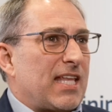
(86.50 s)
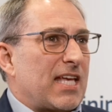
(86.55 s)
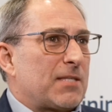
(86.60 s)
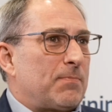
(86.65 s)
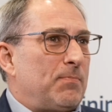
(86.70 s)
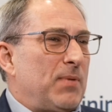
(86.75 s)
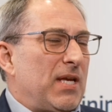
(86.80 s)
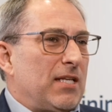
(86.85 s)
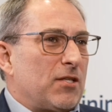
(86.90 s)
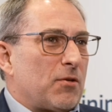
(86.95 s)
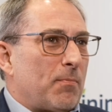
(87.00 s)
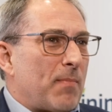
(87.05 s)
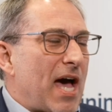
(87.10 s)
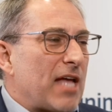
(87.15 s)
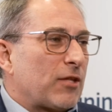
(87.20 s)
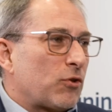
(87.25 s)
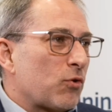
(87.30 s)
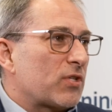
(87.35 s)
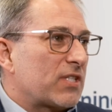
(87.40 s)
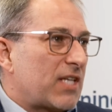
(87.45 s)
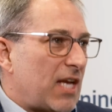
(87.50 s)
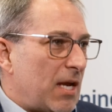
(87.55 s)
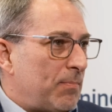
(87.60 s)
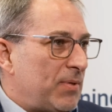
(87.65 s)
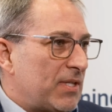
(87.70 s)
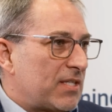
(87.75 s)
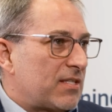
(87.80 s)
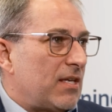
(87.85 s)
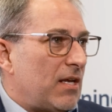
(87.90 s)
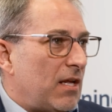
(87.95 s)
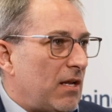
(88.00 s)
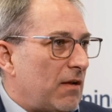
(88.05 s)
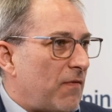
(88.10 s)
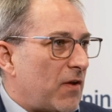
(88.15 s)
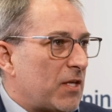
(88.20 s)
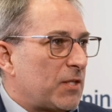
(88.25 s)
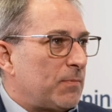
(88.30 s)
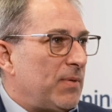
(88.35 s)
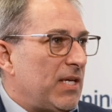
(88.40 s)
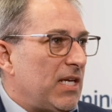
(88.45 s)
has been the Bathurst camp itself
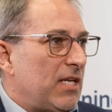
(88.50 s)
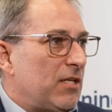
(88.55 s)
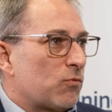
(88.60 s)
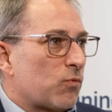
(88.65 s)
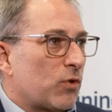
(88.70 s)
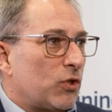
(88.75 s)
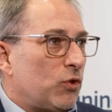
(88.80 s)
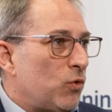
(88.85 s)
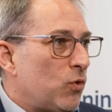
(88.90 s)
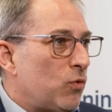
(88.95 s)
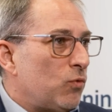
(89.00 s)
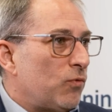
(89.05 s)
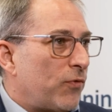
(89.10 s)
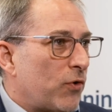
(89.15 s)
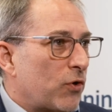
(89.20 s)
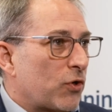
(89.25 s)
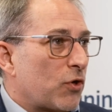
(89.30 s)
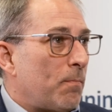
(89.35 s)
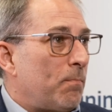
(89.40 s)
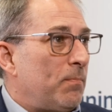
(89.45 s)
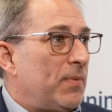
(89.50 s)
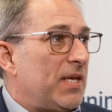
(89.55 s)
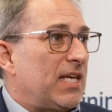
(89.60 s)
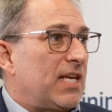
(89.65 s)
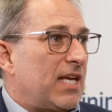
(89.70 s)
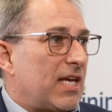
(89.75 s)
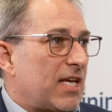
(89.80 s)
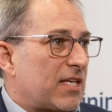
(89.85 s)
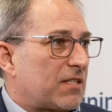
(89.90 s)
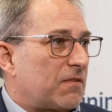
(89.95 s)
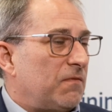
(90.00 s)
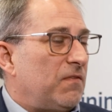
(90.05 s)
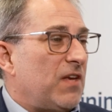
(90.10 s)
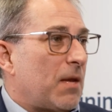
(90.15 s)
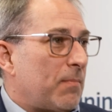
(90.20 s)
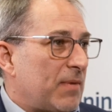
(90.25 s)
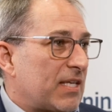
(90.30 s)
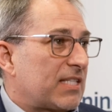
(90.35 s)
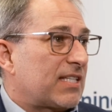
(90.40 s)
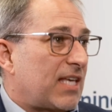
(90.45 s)
has been renewed for the biggest
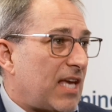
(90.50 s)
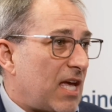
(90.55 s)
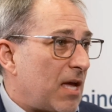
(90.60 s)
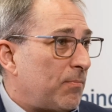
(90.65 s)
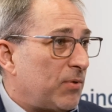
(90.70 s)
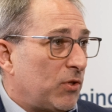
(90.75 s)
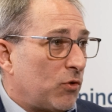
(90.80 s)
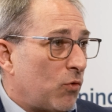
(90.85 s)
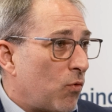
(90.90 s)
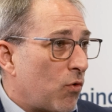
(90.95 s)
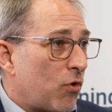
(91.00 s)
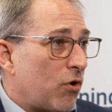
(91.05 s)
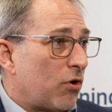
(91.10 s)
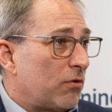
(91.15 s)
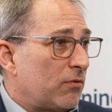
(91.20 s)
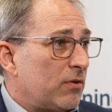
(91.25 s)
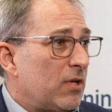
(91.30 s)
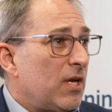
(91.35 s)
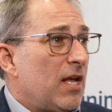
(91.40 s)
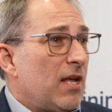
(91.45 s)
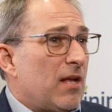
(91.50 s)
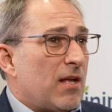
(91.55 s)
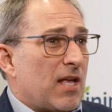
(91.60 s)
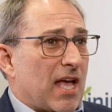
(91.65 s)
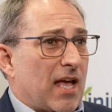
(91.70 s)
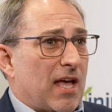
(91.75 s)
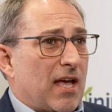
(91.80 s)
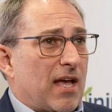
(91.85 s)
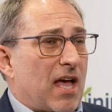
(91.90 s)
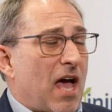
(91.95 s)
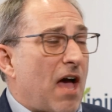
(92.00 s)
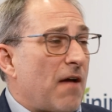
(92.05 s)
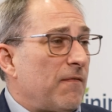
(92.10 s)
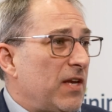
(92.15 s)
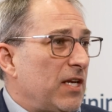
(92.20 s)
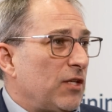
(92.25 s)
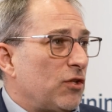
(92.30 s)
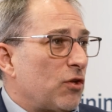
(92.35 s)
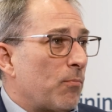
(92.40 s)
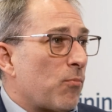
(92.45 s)
VMS camp in the world, uh,
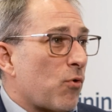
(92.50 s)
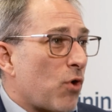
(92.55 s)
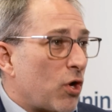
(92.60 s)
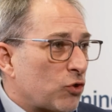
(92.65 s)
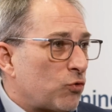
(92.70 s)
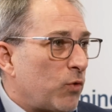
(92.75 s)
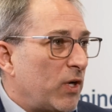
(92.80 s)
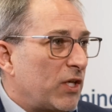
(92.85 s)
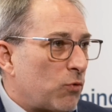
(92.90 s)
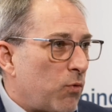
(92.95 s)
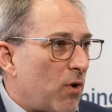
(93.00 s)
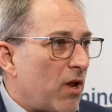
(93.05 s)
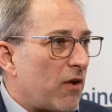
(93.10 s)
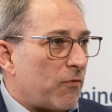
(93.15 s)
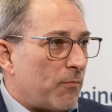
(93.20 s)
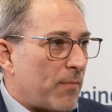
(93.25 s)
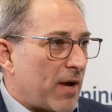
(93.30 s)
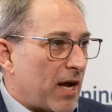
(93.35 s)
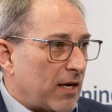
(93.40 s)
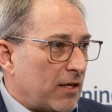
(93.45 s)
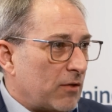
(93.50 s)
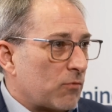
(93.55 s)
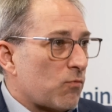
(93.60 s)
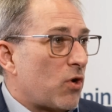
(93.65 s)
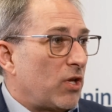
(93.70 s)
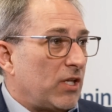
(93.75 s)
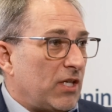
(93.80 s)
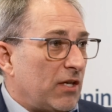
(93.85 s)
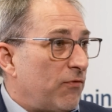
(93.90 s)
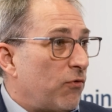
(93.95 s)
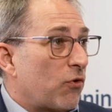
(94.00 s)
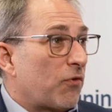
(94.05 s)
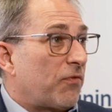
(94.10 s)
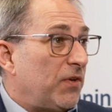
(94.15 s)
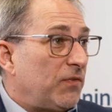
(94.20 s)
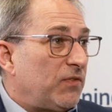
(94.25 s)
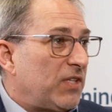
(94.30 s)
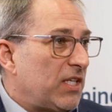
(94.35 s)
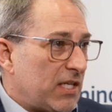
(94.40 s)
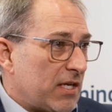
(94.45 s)
having the Brunswick 12 mine running for
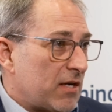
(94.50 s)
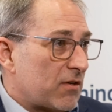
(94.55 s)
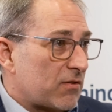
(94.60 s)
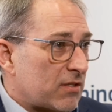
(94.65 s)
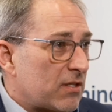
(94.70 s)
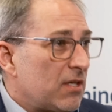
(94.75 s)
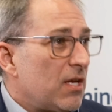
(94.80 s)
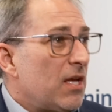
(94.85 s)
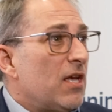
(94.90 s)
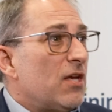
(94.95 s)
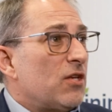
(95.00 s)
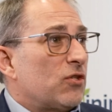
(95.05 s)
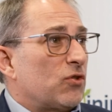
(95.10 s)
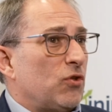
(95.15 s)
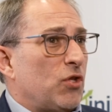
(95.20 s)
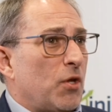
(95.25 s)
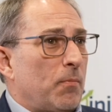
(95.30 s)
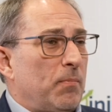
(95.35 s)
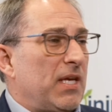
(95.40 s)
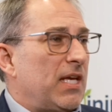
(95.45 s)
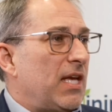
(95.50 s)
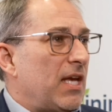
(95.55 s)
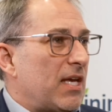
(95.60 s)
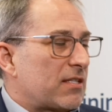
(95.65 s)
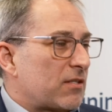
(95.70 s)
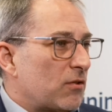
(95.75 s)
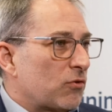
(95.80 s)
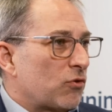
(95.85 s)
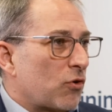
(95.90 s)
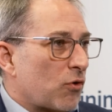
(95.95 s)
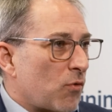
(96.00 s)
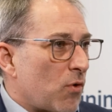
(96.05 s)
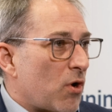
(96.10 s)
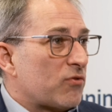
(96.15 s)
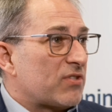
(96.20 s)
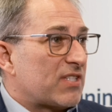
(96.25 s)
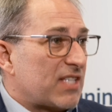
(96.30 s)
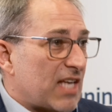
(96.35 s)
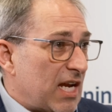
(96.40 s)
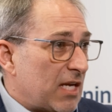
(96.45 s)
50 years. So the biggest
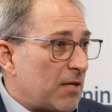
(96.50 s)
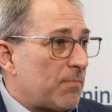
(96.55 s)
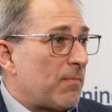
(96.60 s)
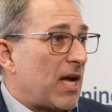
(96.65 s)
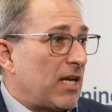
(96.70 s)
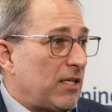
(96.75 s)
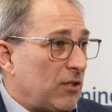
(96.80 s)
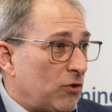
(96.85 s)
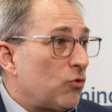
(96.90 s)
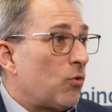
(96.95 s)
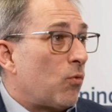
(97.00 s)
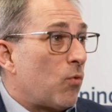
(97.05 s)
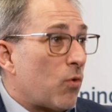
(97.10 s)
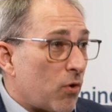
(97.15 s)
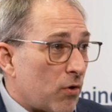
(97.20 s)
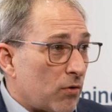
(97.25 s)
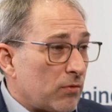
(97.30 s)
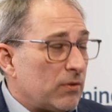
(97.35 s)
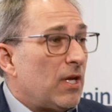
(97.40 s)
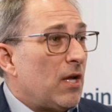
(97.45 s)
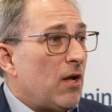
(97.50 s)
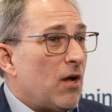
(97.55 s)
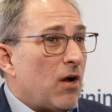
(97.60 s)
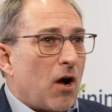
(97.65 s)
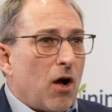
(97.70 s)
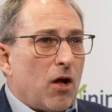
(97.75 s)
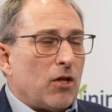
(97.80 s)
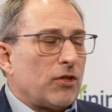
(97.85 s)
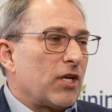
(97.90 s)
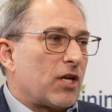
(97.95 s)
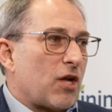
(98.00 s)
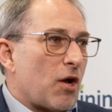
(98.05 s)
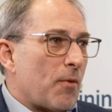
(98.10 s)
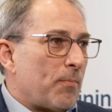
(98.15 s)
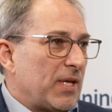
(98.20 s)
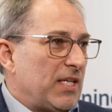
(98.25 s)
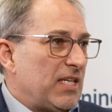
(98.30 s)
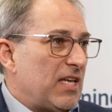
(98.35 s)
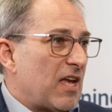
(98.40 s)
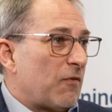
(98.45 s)
underground zinc mine in the world. All the
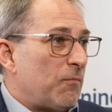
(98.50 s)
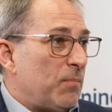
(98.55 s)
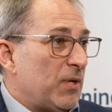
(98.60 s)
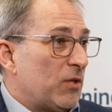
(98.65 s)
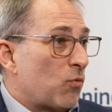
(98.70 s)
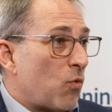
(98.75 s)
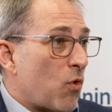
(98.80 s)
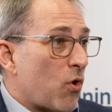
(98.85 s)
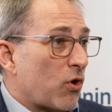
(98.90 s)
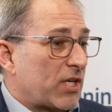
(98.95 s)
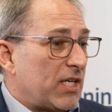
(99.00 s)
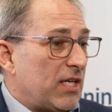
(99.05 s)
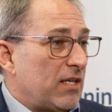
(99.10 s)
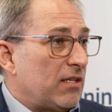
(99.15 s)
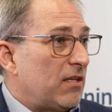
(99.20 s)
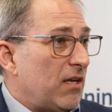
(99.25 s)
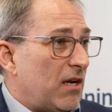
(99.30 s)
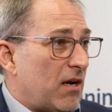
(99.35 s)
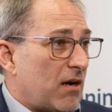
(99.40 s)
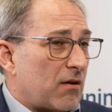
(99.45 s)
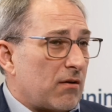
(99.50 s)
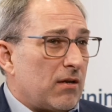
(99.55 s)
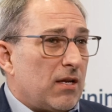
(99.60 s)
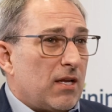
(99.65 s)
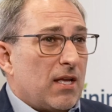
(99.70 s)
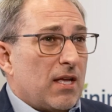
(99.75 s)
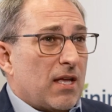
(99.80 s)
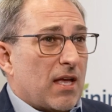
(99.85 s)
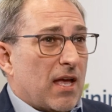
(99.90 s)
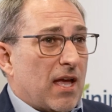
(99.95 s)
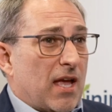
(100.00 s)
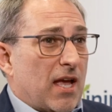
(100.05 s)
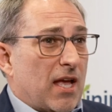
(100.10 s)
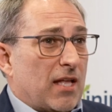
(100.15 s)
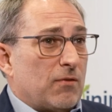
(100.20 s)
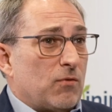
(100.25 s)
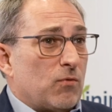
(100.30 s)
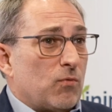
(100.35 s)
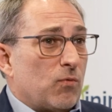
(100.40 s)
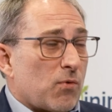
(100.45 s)
company have been working there
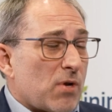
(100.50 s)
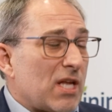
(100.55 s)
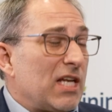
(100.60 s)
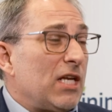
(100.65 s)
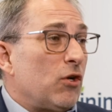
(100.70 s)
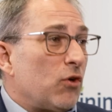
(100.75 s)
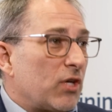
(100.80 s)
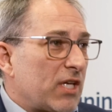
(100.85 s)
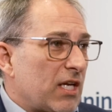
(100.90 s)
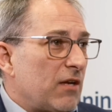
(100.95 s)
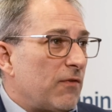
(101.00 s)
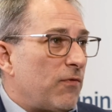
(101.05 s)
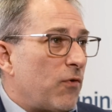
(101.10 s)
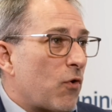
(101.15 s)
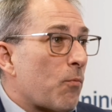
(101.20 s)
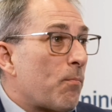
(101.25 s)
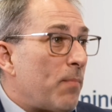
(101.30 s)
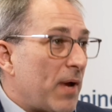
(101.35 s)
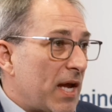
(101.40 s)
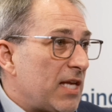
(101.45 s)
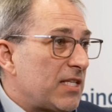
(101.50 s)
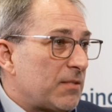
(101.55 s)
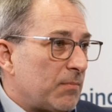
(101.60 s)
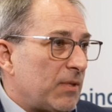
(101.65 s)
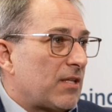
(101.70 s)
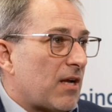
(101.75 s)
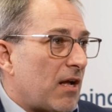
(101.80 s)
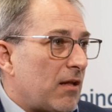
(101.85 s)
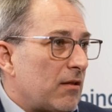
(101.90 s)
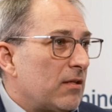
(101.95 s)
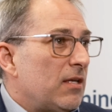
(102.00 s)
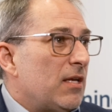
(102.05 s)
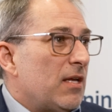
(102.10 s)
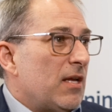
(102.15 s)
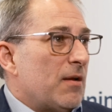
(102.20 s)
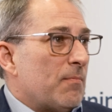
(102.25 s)
and really looking for base metal.